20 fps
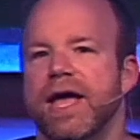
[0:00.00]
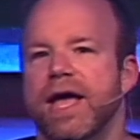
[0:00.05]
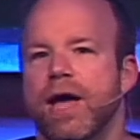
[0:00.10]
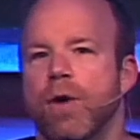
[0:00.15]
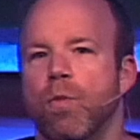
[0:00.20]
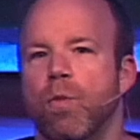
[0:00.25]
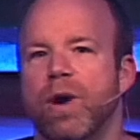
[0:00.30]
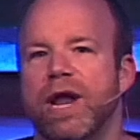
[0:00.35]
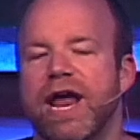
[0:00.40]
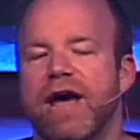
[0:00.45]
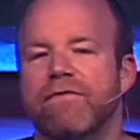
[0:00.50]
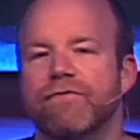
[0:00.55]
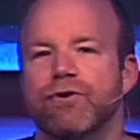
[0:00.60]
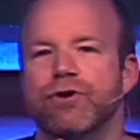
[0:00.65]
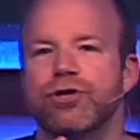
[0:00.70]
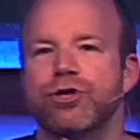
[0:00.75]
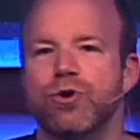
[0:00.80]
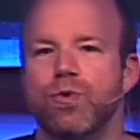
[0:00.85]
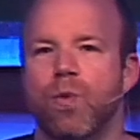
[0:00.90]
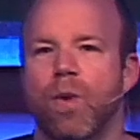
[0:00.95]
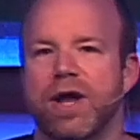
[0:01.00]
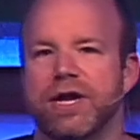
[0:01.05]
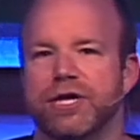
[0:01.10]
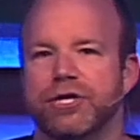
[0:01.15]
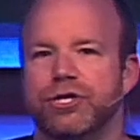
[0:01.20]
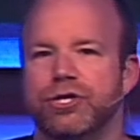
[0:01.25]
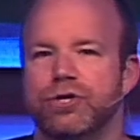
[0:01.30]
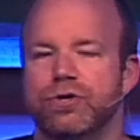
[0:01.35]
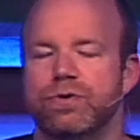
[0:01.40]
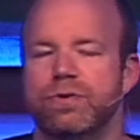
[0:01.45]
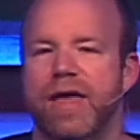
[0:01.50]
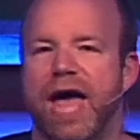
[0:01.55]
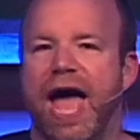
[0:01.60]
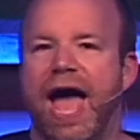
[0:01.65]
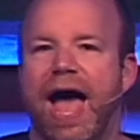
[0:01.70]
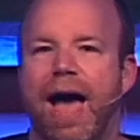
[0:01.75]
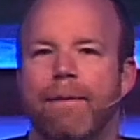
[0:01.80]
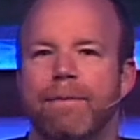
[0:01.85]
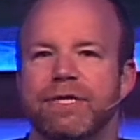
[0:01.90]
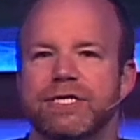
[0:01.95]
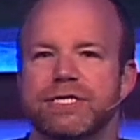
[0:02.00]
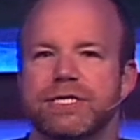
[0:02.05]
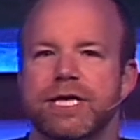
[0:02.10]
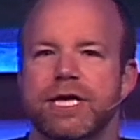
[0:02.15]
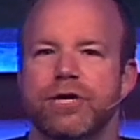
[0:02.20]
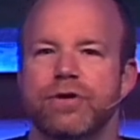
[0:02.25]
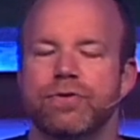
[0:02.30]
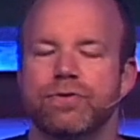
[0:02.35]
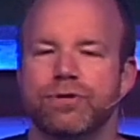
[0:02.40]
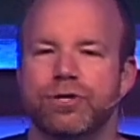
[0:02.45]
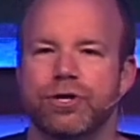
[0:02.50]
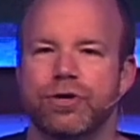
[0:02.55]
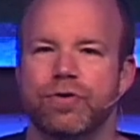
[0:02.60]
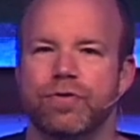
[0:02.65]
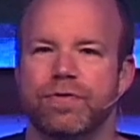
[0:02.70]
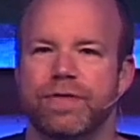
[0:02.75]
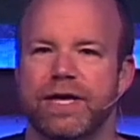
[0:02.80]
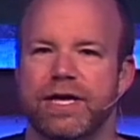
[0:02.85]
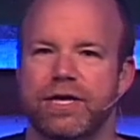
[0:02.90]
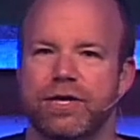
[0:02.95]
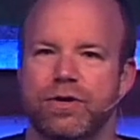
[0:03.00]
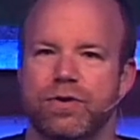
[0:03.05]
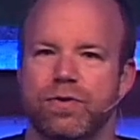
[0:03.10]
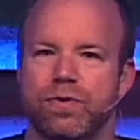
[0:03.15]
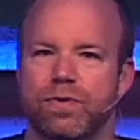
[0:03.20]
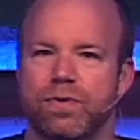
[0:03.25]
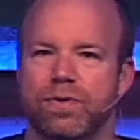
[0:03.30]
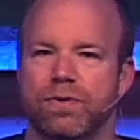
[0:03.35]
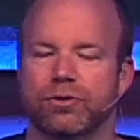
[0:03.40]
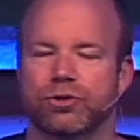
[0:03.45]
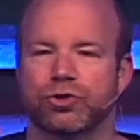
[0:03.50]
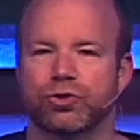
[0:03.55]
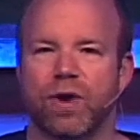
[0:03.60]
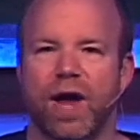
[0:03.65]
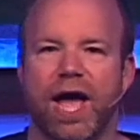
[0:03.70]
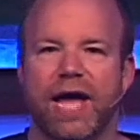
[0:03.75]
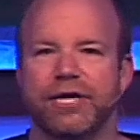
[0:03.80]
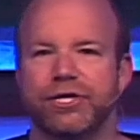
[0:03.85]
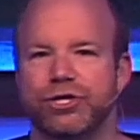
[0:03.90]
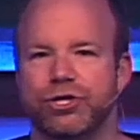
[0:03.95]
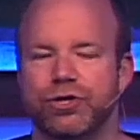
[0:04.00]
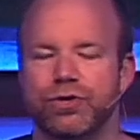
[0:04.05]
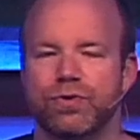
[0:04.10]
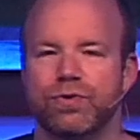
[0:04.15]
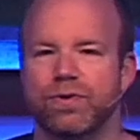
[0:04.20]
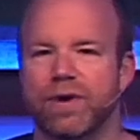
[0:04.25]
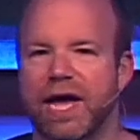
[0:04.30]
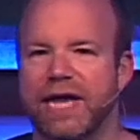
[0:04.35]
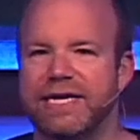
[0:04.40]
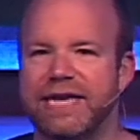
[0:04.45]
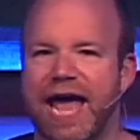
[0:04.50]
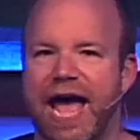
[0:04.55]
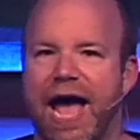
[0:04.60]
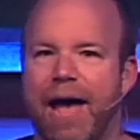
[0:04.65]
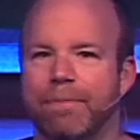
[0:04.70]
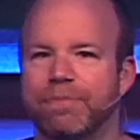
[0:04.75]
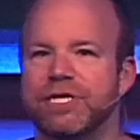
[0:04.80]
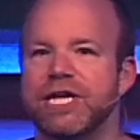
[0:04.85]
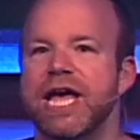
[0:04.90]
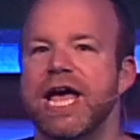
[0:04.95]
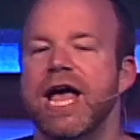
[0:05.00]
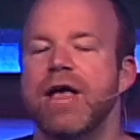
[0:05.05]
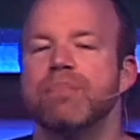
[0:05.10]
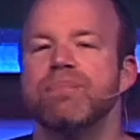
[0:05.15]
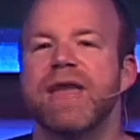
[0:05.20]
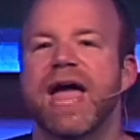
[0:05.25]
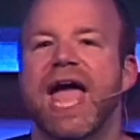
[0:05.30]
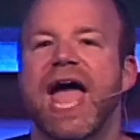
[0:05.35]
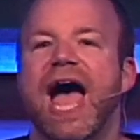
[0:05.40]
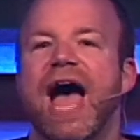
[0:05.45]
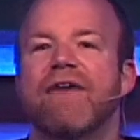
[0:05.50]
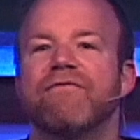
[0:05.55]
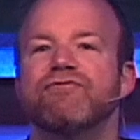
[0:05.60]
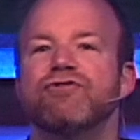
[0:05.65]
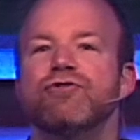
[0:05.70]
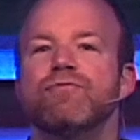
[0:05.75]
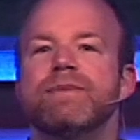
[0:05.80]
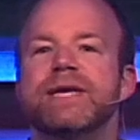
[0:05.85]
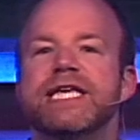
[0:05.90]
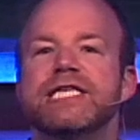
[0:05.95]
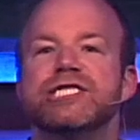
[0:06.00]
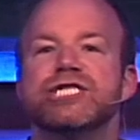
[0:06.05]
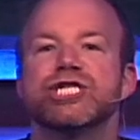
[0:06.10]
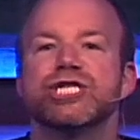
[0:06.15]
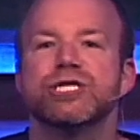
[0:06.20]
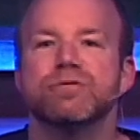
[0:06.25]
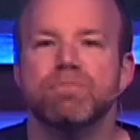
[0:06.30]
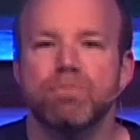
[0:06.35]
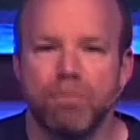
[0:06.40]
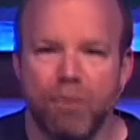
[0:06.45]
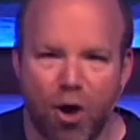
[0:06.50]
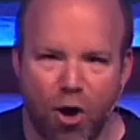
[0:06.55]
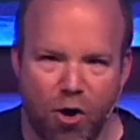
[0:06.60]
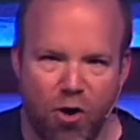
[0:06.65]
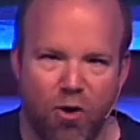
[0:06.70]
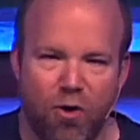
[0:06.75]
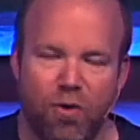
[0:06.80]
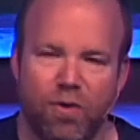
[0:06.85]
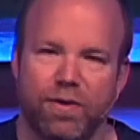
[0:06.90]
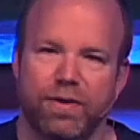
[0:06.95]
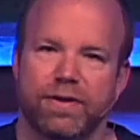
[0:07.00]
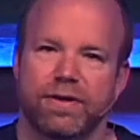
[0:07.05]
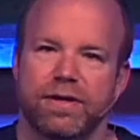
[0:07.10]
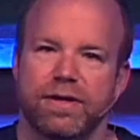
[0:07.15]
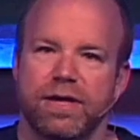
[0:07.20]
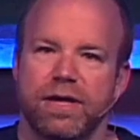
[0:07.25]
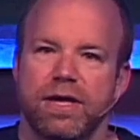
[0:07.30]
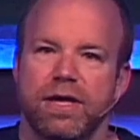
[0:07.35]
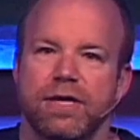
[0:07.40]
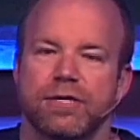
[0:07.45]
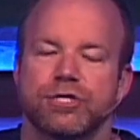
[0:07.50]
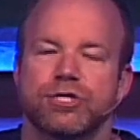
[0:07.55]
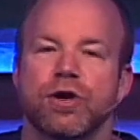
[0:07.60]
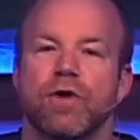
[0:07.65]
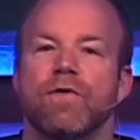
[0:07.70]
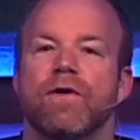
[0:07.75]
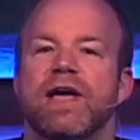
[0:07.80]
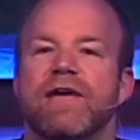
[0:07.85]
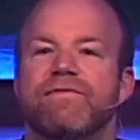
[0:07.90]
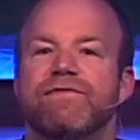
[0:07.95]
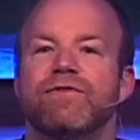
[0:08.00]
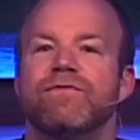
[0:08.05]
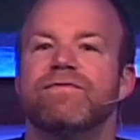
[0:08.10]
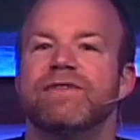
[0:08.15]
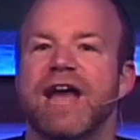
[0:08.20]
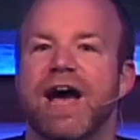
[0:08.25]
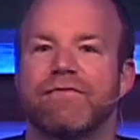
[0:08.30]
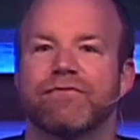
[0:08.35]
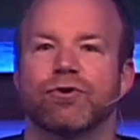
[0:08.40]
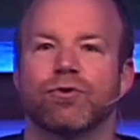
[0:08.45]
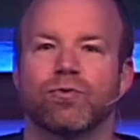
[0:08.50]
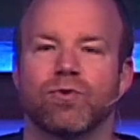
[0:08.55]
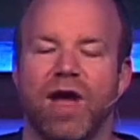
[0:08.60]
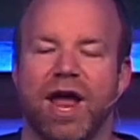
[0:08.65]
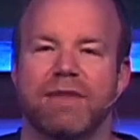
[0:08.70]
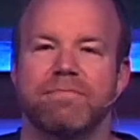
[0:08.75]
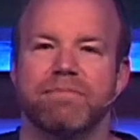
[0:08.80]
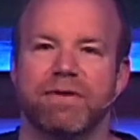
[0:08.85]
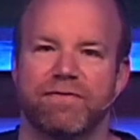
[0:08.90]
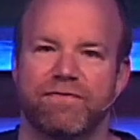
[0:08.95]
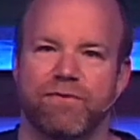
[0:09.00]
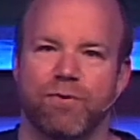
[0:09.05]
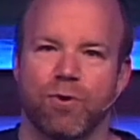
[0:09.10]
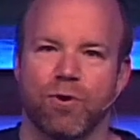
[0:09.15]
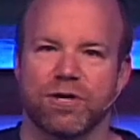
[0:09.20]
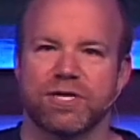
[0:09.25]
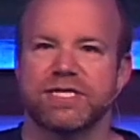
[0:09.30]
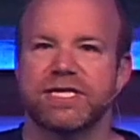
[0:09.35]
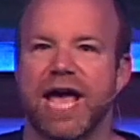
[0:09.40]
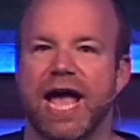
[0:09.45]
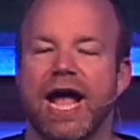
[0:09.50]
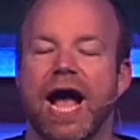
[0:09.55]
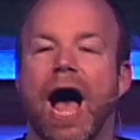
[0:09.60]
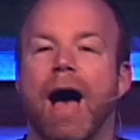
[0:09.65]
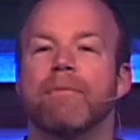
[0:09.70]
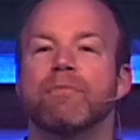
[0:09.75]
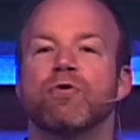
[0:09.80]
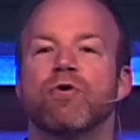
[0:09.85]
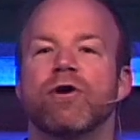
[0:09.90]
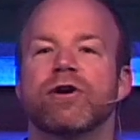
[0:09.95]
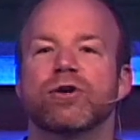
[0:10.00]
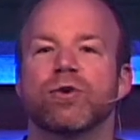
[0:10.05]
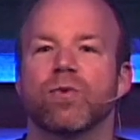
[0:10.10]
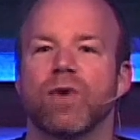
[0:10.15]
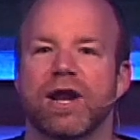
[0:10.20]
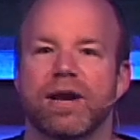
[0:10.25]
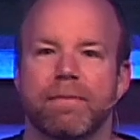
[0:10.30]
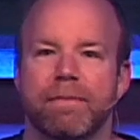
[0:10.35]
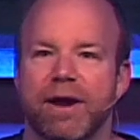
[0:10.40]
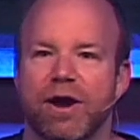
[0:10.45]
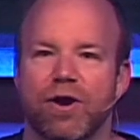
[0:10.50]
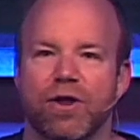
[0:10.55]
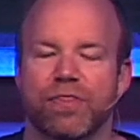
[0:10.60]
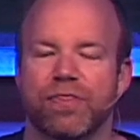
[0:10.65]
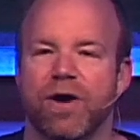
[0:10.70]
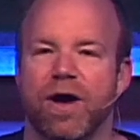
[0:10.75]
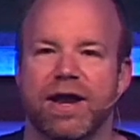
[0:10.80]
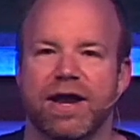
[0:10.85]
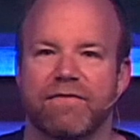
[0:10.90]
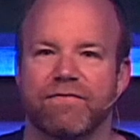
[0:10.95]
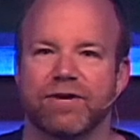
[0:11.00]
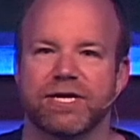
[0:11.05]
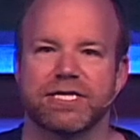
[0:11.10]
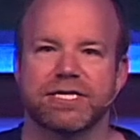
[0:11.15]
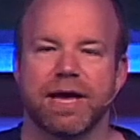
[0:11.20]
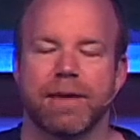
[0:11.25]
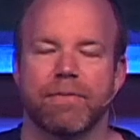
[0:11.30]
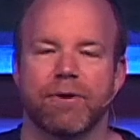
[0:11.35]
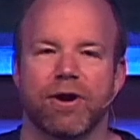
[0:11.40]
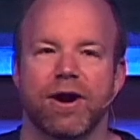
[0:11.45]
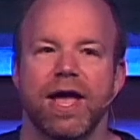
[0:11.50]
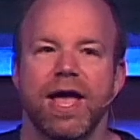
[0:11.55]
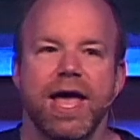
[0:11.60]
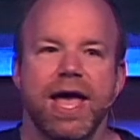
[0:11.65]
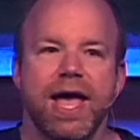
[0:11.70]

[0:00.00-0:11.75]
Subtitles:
whatever you want to do, the habits that you do that you try to adapt, they have to be small. So if you've never run before, saying, I'm going to run a marathon every summer,